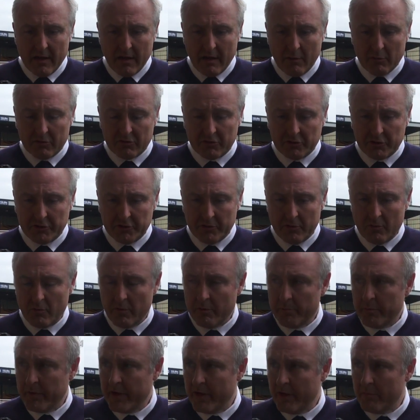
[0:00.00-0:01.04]
I wasn't sure
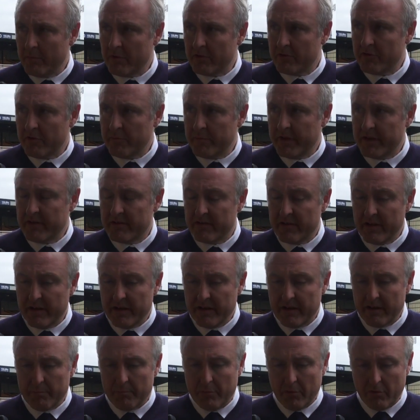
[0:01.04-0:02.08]
we'd be able to
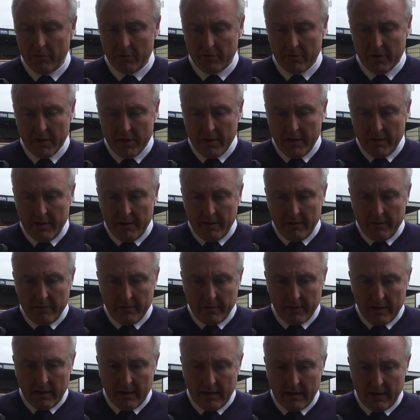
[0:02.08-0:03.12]
maintain it, but
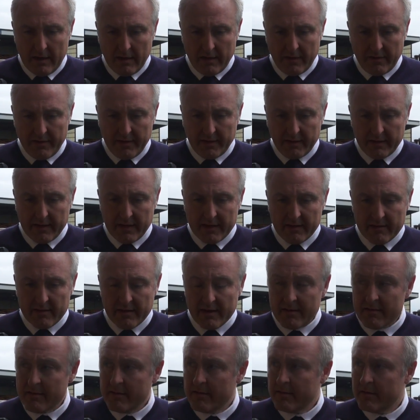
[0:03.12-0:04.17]
I think they
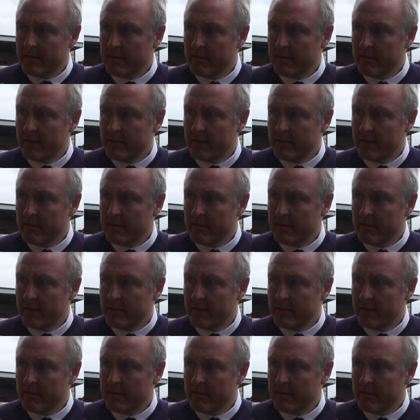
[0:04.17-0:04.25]
did.